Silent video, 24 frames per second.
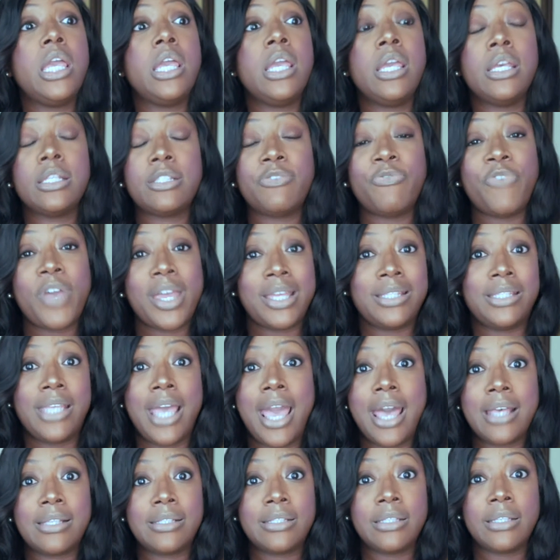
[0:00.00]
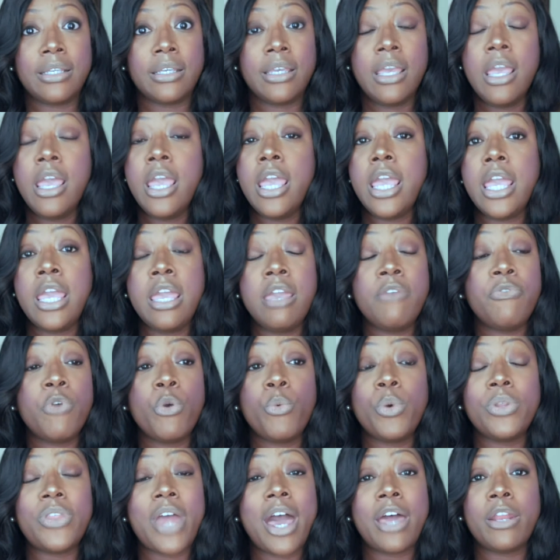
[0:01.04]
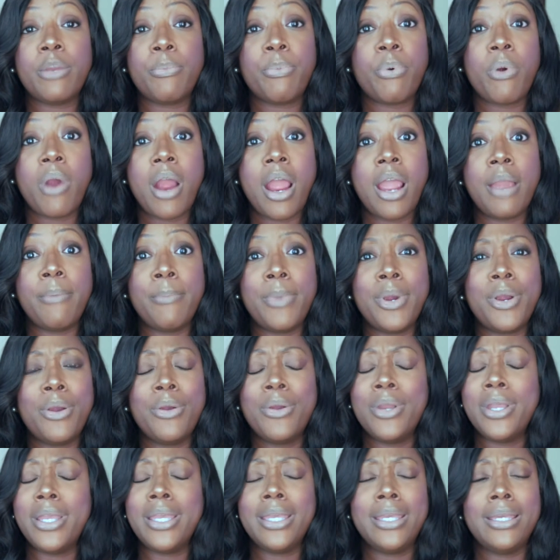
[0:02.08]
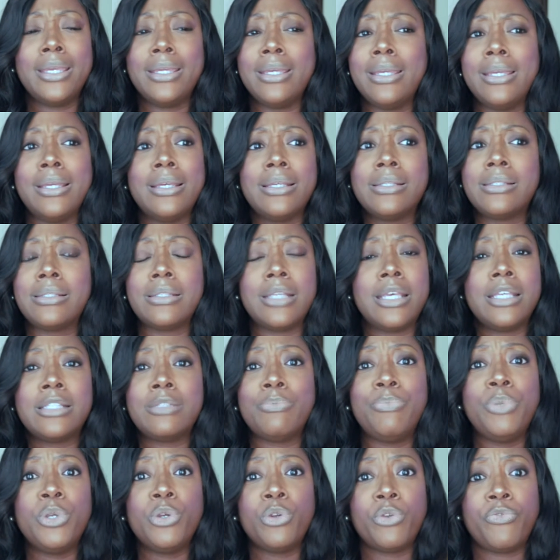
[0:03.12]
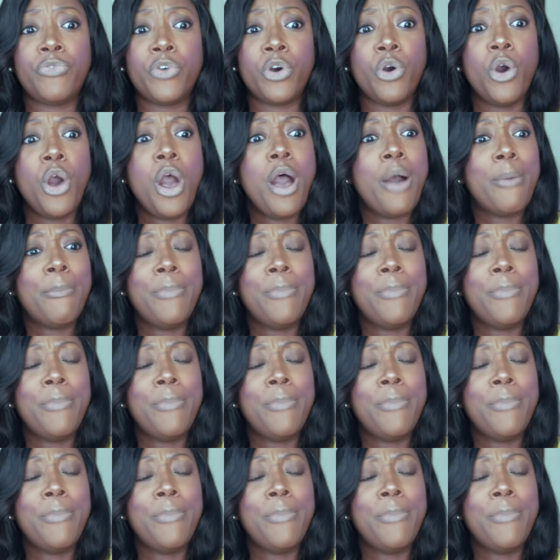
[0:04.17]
is fantastic. Even without a primer, it's beautiful.